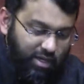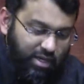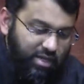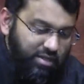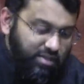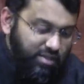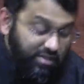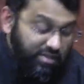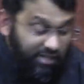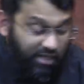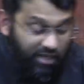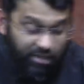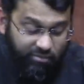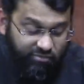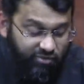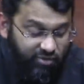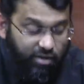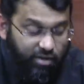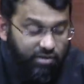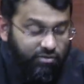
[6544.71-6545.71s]
as I said, I'm
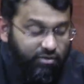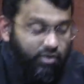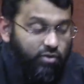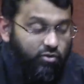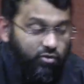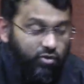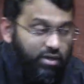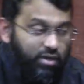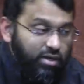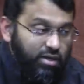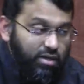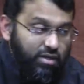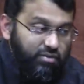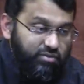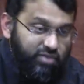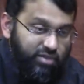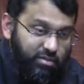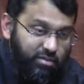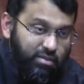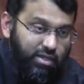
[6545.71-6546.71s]
very, very critical
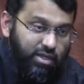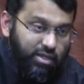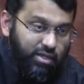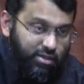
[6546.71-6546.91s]
of them,